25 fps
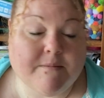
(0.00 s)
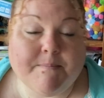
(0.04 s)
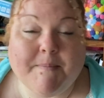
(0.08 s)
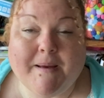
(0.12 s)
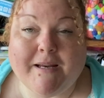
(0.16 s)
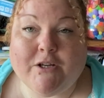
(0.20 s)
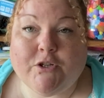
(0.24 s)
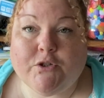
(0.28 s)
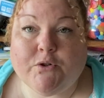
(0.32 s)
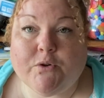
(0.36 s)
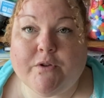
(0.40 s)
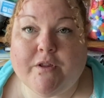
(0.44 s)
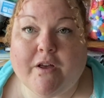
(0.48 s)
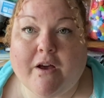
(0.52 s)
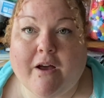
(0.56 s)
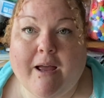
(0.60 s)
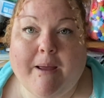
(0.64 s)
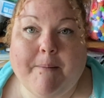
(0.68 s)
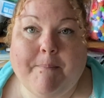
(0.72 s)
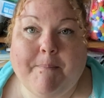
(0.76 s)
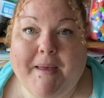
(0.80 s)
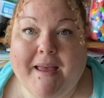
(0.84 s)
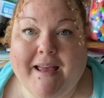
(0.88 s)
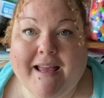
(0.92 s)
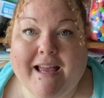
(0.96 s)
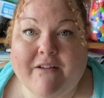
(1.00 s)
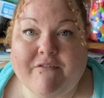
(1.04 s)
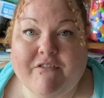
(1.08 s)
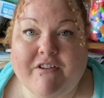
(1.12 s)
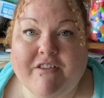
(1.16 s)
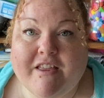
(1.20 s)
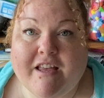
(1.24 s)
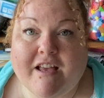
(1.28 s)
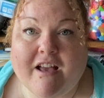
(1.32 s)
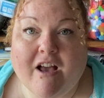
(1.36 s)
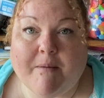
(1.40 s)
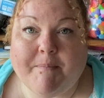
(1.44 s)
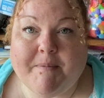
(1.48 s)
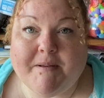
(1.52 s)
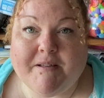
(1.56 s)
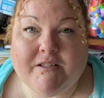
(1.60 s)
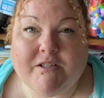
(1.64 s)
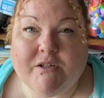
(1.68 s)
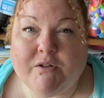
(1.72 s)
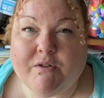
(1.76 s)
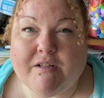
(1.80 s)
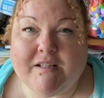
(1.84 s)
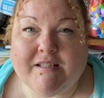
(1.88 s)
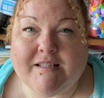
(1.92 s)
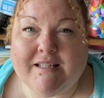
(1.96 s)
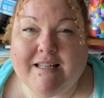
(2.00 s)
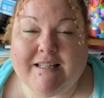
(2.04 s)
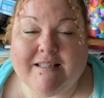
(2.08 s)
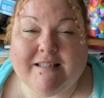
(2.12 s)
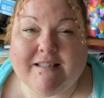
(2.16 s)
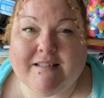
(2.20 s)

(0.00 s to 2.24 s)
make sure that I pick everything up as soon as